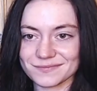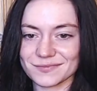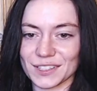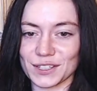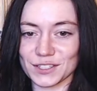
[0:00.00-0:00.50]

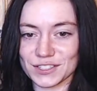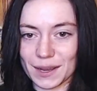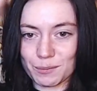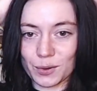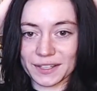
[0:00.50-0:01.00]
Good
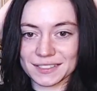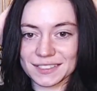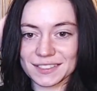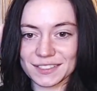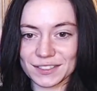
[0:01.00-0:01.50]
job, boys.
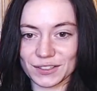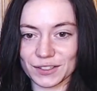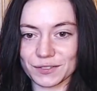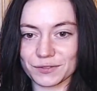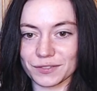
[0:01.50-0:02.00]

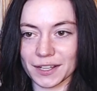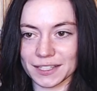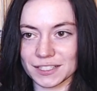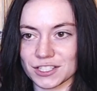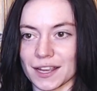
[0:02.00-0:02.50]
Good
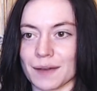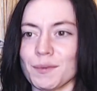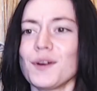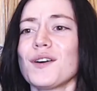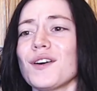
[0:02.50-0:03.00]
fucking job.
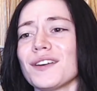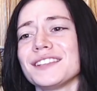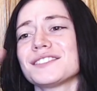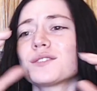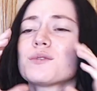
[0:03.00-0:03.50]
Oh,
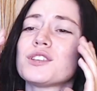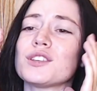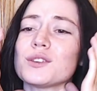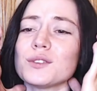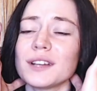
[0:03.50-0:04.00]
he's so
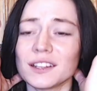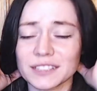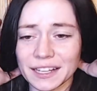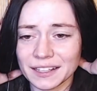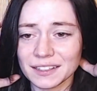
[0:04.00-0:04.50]
cute, Oni.